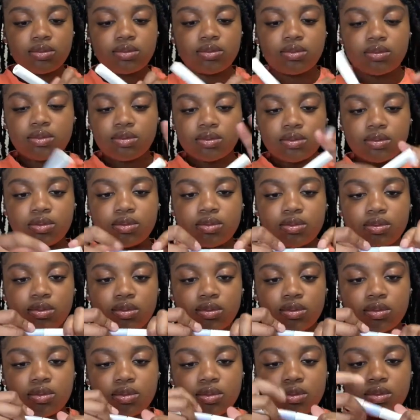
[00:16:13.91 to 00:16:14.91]

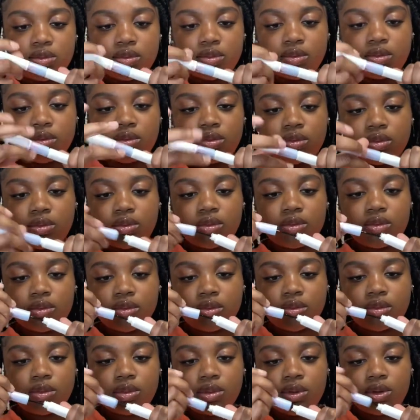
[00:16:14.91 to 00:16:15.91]

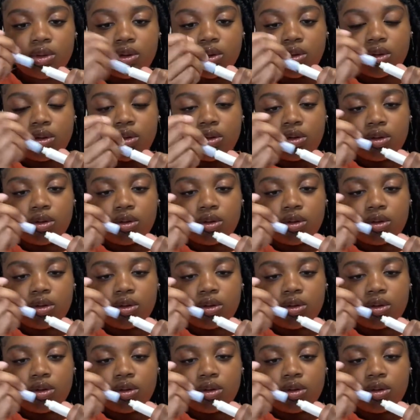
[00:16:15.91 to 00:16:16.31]
[no speech]